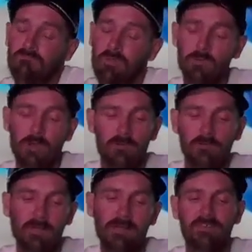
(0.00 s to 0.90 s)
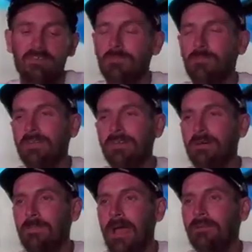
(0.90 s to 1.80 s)
Who knows, man? They could be
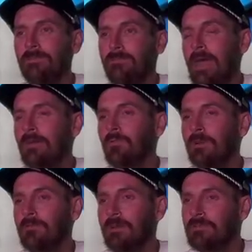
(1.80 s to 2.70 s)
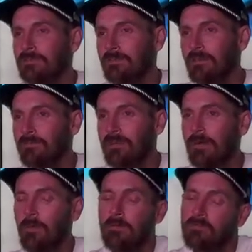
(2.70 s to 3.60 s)
back to winning races in no
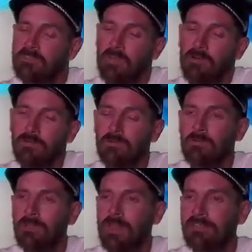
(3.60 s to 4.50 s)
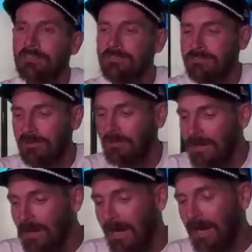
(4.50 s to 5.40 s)
time. I mean, we saw them get one last year, so
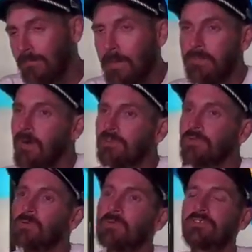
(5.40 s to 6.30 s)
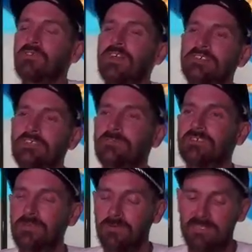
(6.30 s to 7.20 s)
maybe multiple wins for that team
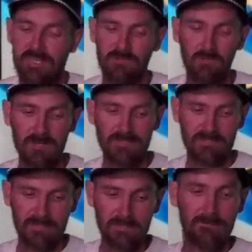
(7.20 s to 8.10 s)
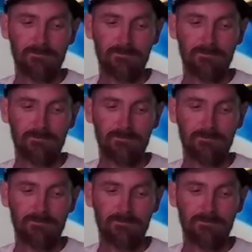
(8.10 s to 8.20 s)
this year. We'll just have to wait and see.